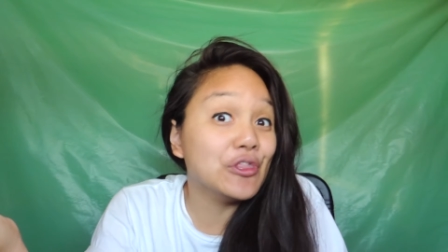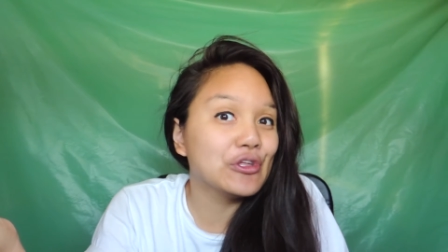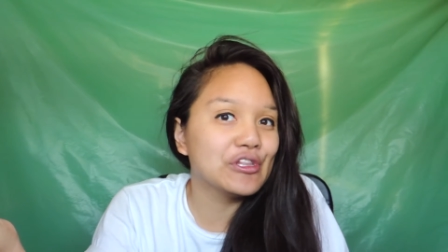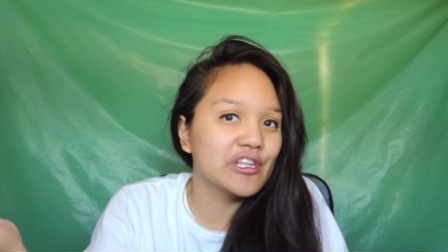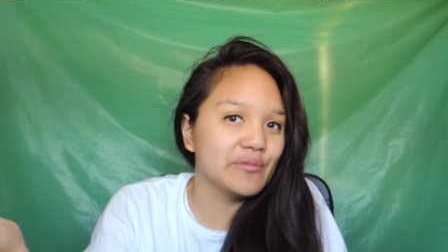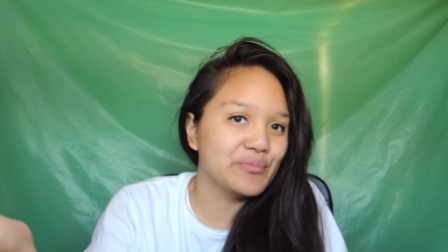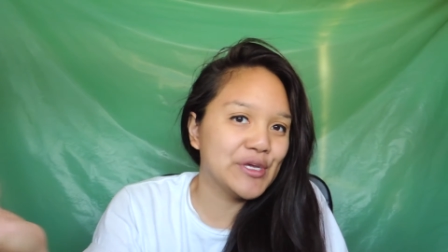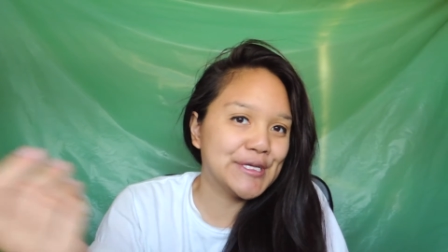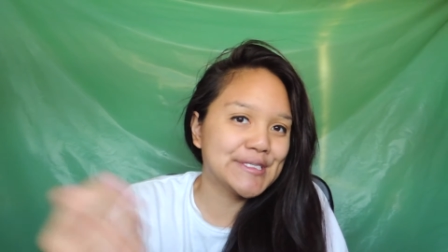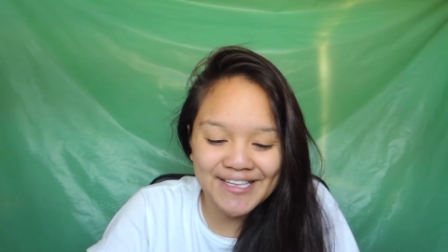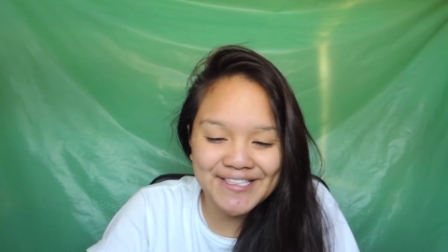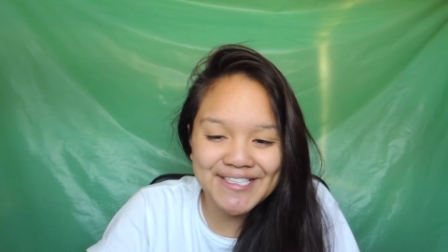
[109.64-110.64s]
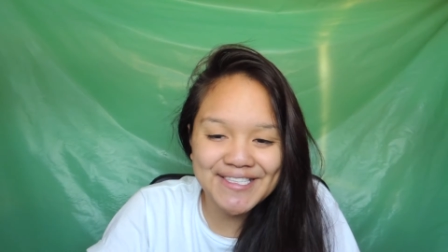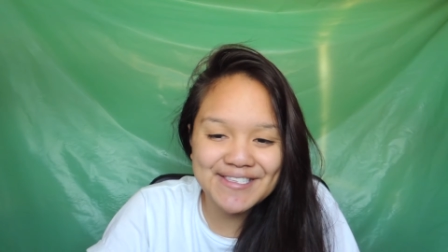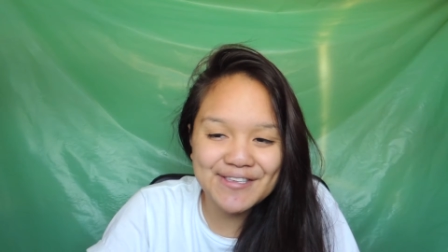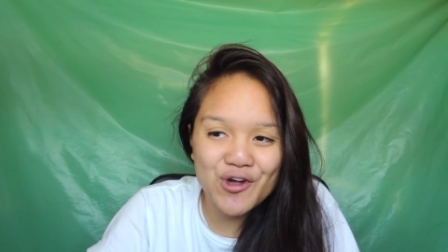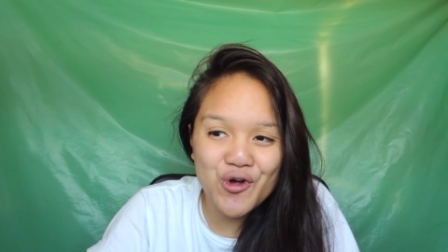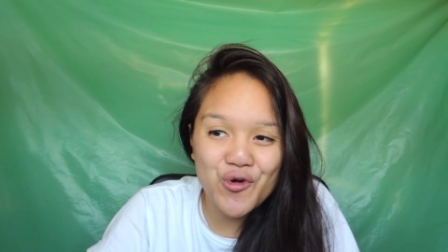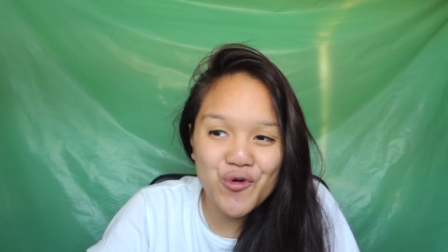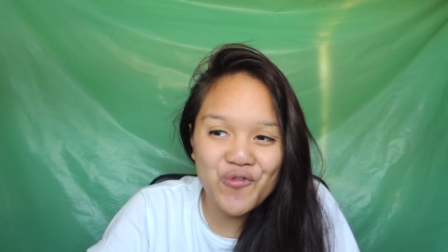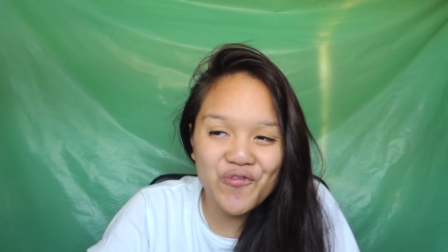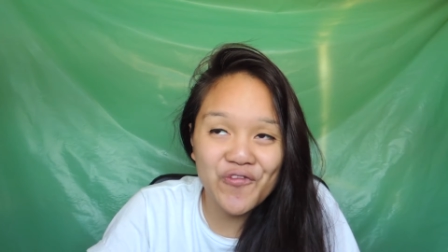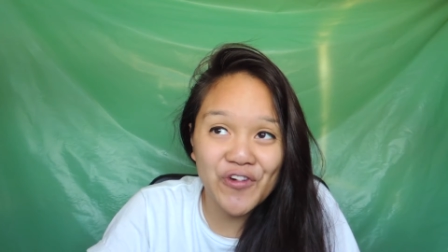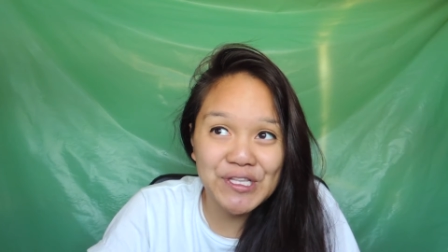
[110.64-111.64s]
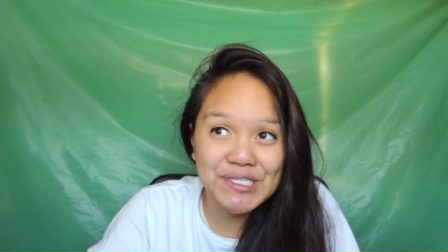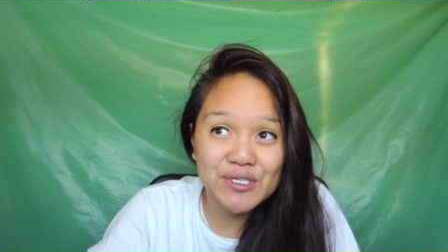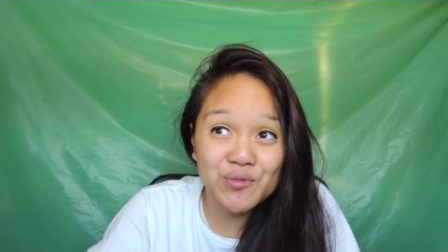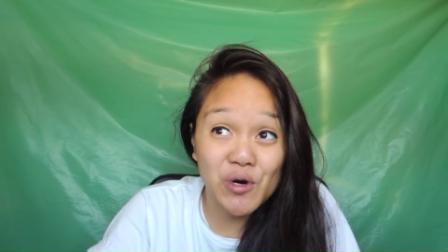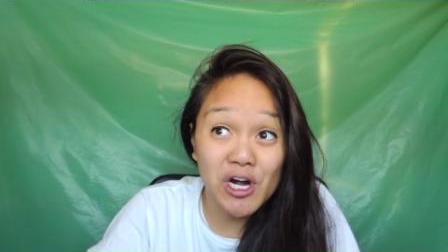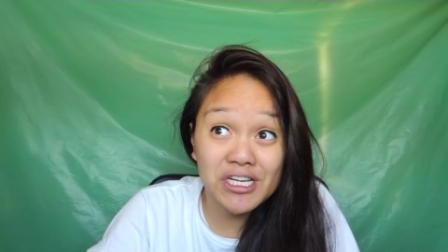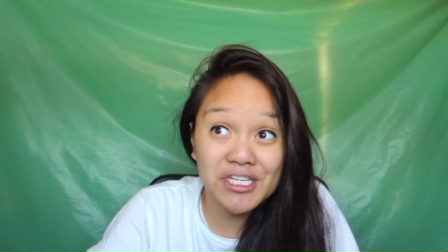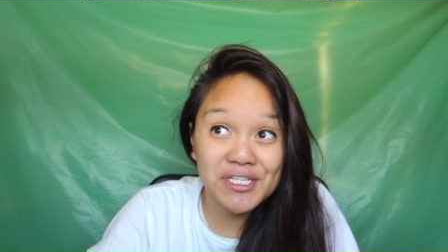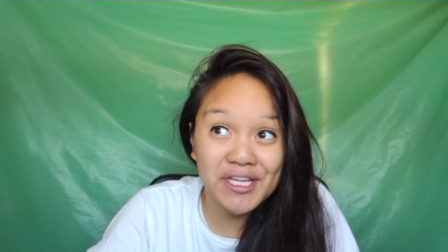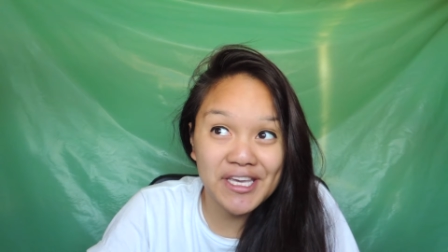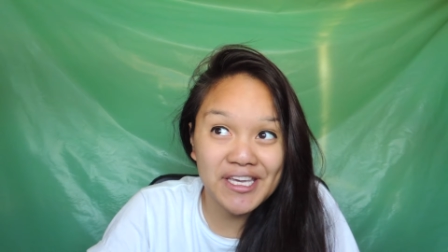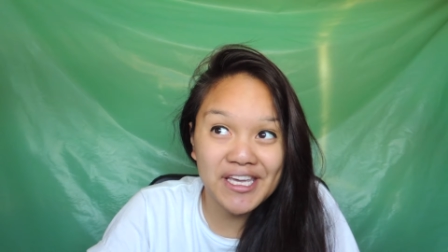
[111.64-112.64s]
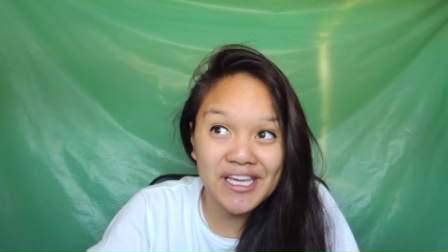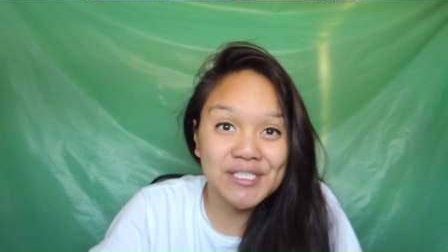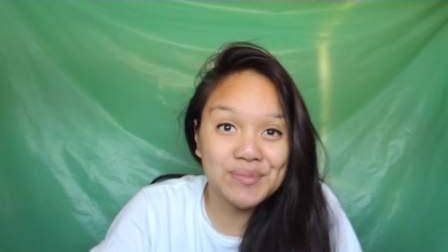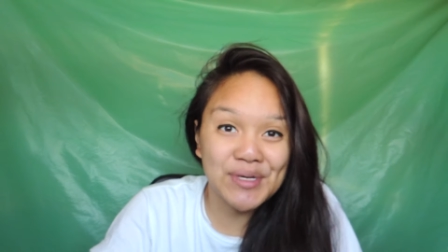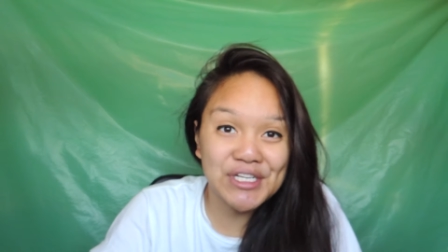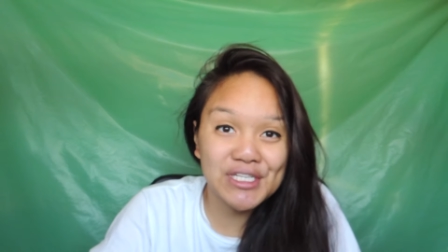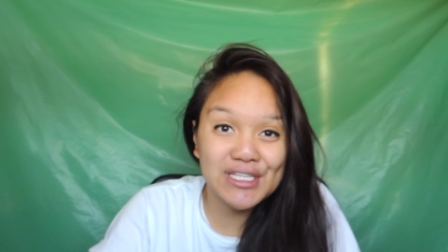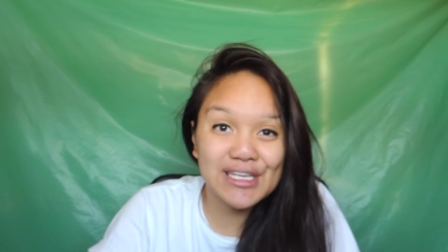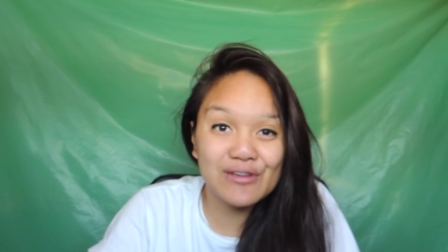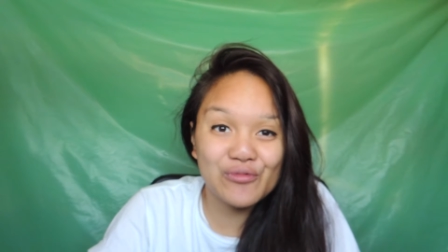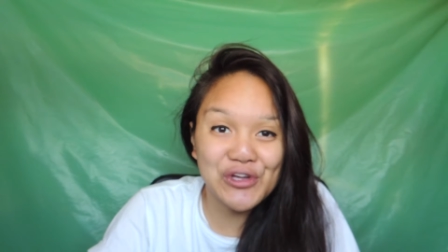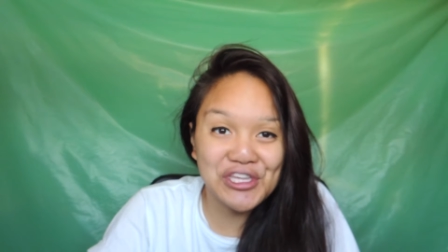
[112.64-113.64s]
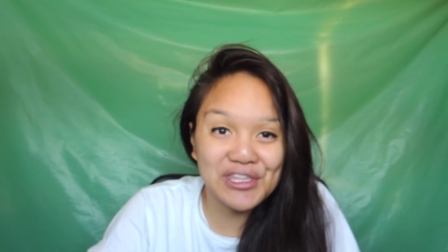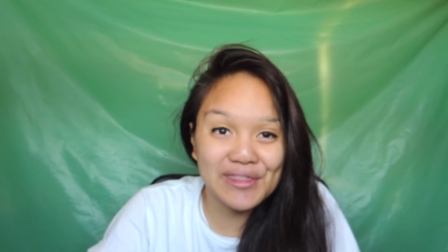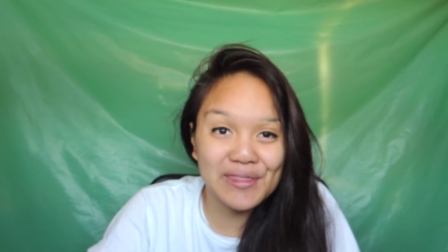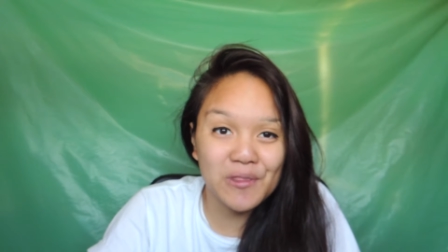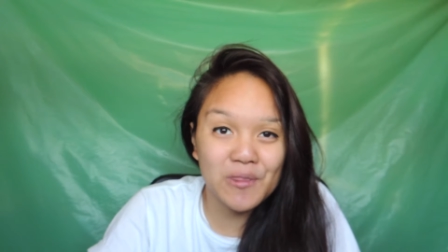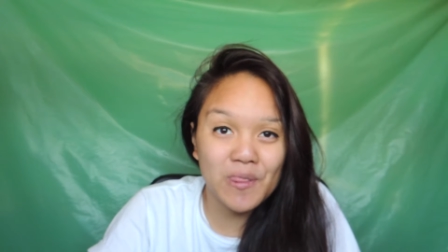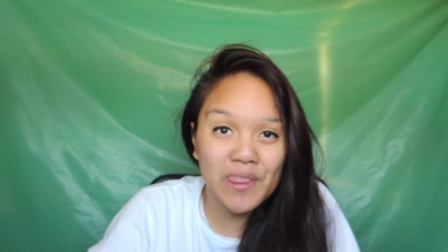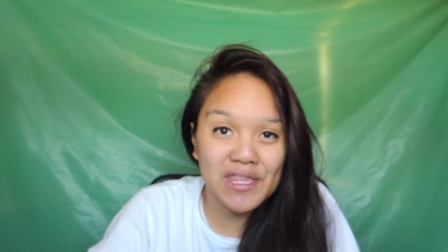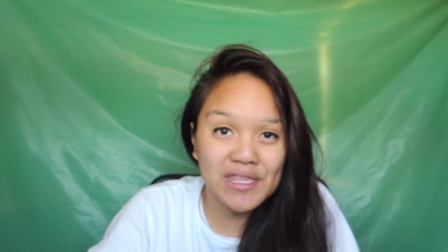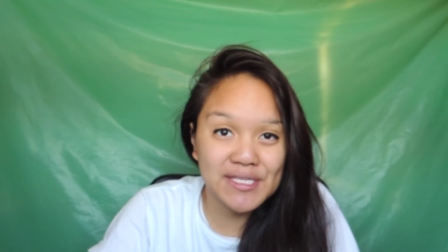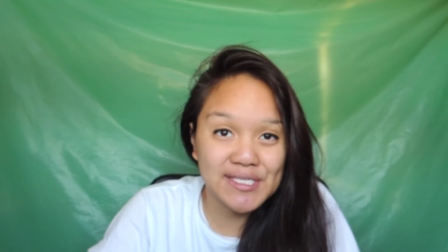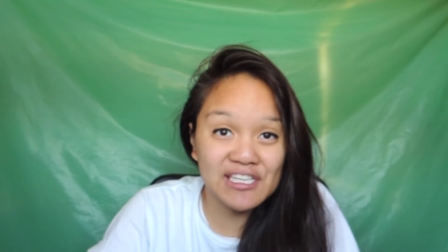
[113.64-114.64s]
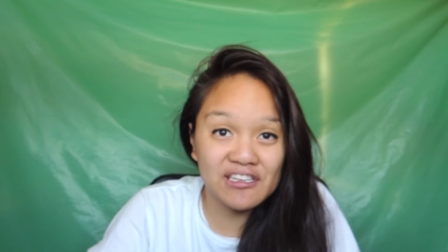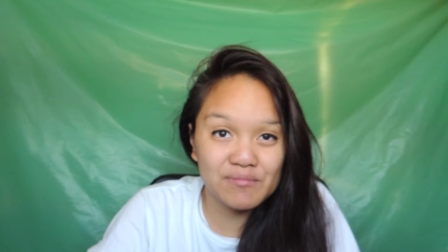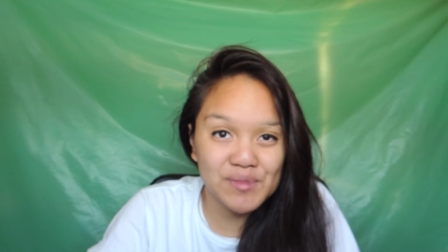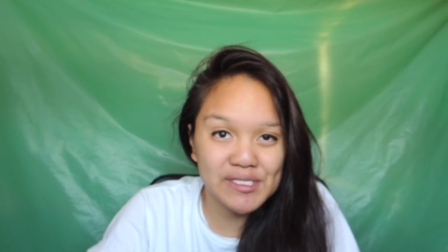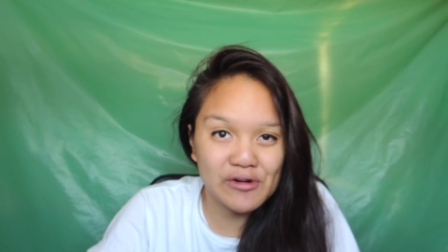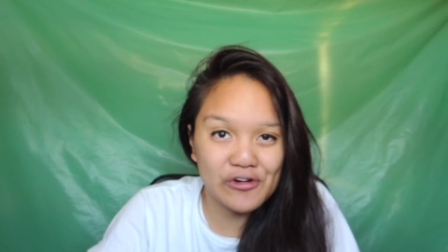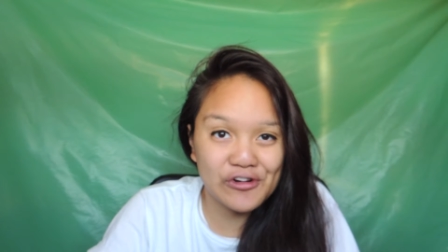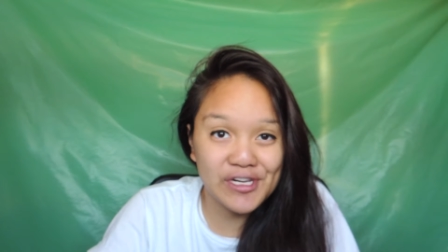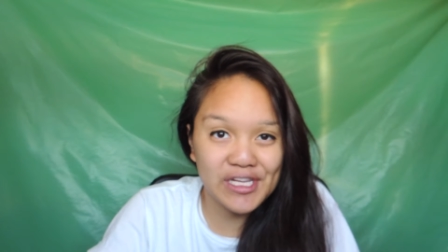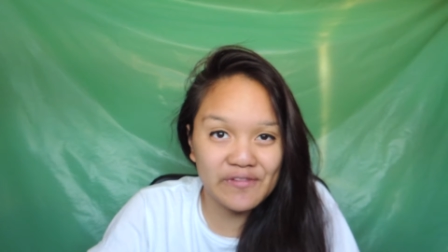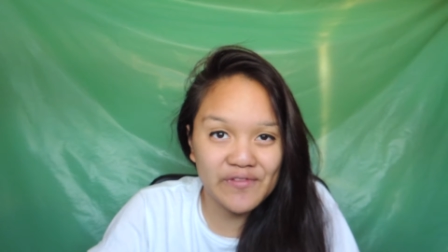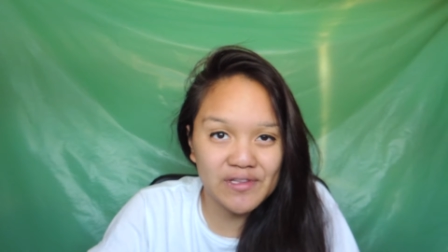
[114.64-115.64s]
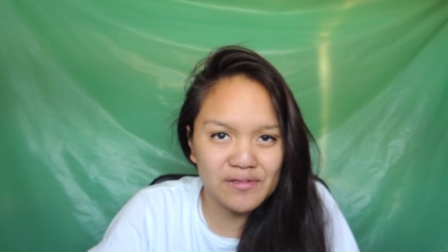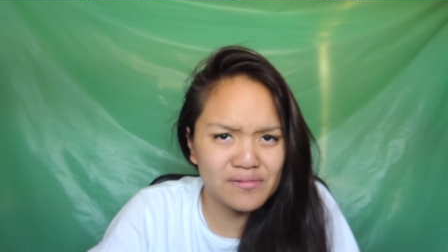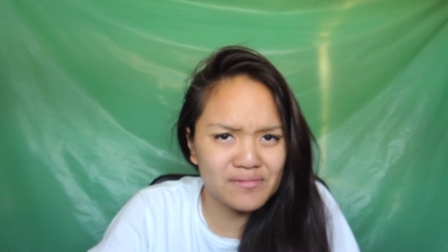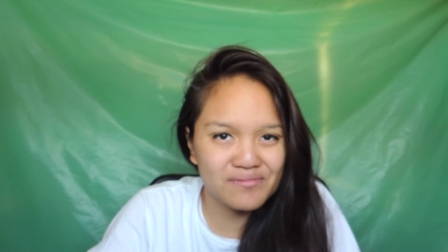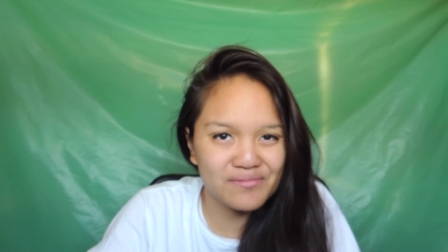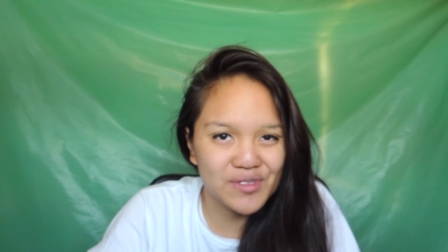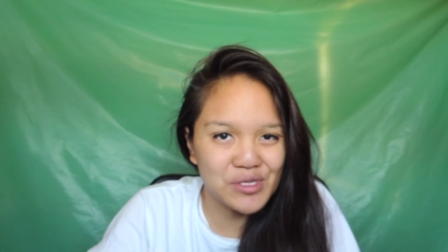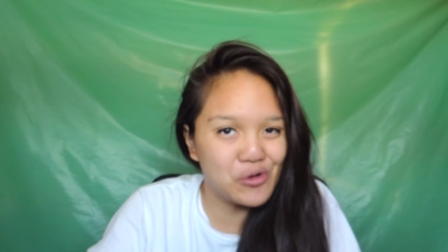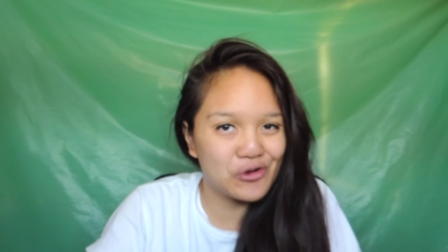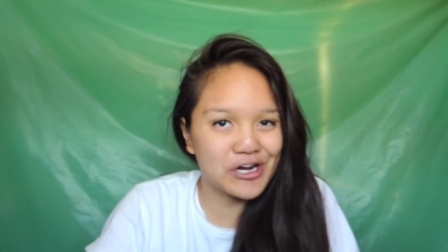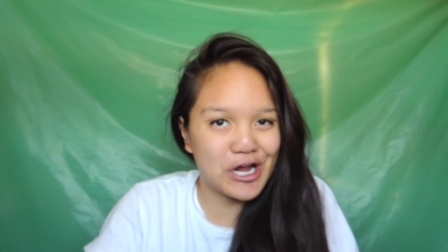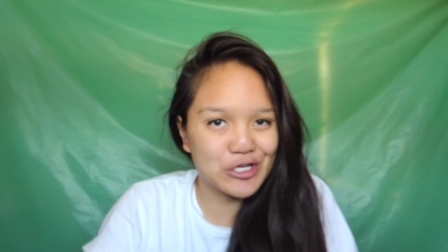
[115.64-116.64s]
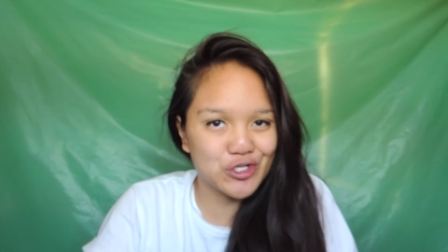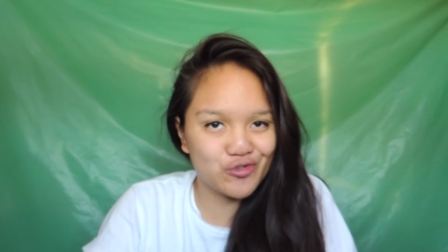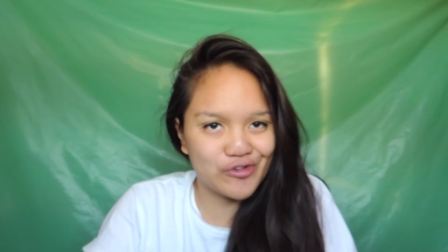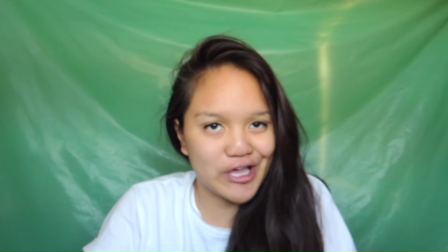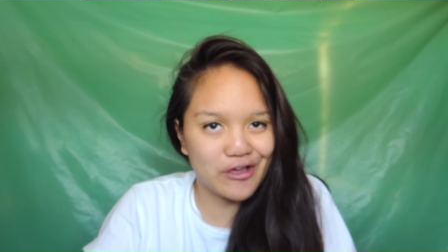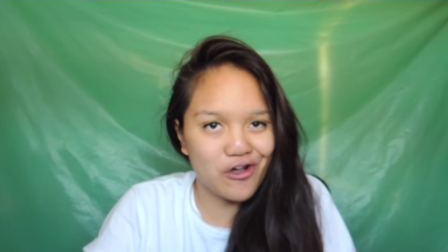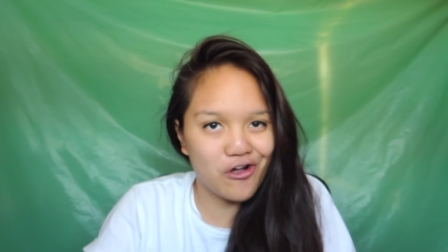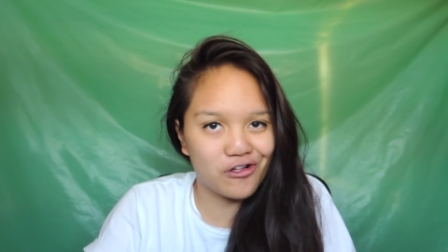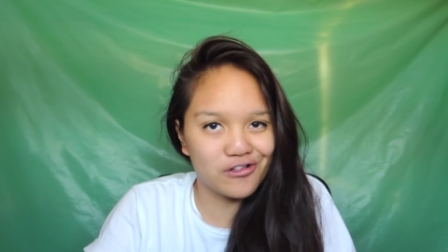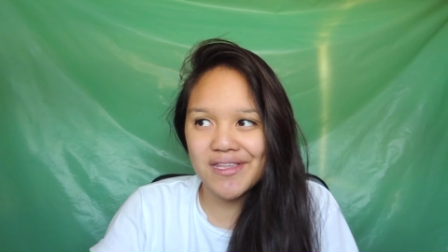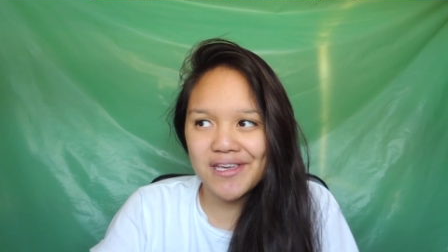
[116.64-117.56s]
the Olympics. It's so fun to watch, like, especially when the teams aren't even your country at all.